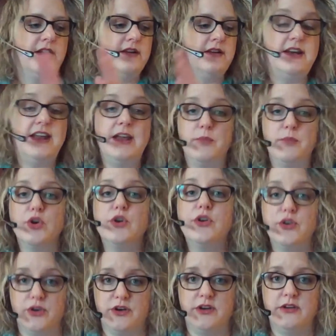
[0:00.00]

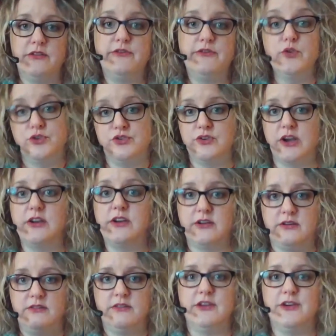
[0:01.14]
neighborhood food truck,
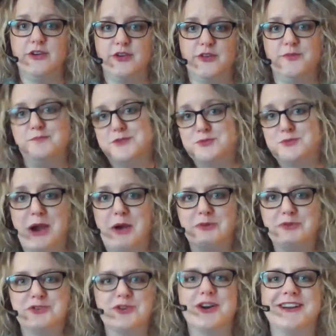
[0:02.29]
their sprout
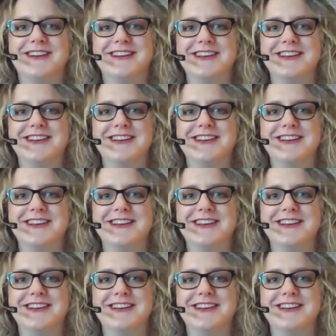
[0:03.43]
truck